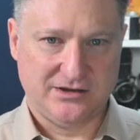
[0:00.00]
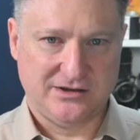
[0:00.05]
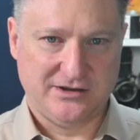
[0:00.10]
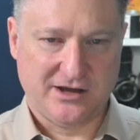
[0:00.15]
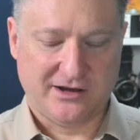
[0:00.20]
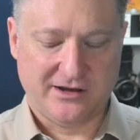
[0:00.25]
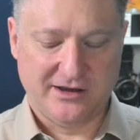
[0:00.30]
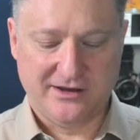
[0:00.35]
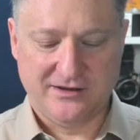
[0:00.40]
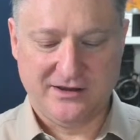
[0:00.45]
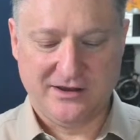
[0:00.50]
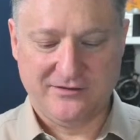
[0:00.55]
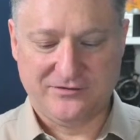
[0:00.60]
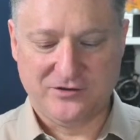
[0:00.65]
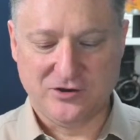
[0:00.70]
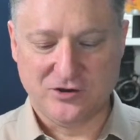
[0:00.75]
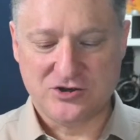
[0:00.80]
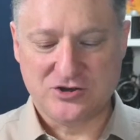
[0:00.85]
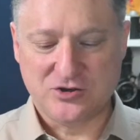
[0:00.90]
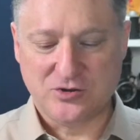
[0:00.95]
Now, if
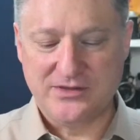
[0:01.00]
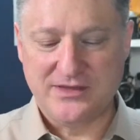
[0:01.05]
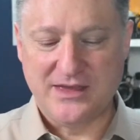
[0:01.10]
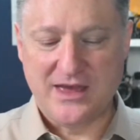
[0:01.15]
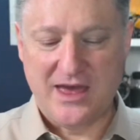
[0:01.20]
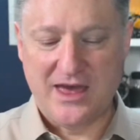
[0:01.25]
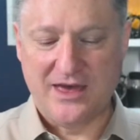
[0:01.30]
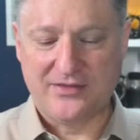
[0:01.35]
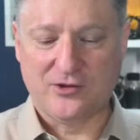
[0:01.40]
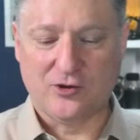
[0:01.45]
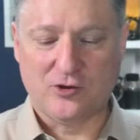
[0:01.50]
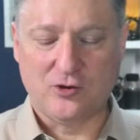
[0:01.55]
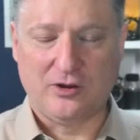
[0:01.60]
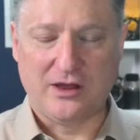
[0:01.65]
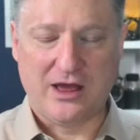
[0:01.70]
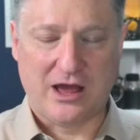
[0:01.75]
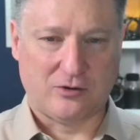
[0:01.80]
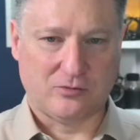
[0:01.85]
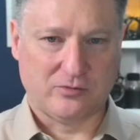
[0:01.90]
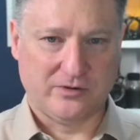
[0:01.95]
you're doing the ethical
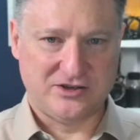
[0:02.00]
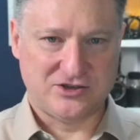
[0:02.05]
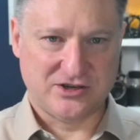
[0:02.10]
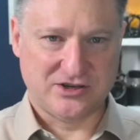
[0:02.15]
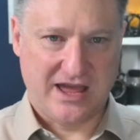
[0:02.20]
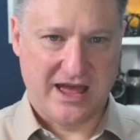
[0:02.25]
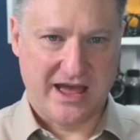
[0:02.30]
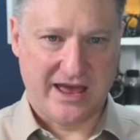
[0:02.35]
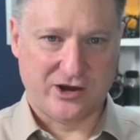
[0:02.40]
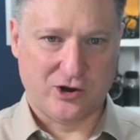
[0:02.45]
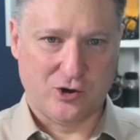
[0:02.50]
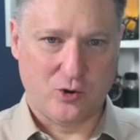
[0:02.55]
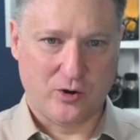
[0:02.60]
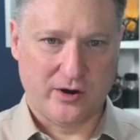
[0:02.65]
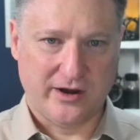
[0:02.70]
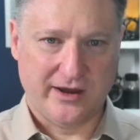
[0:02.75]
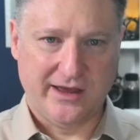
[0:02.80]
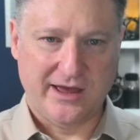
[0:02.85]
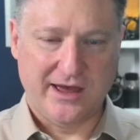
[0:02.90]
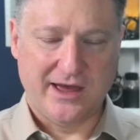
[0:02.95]
outreach
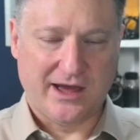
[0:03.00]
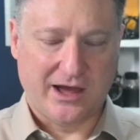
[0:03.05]
category,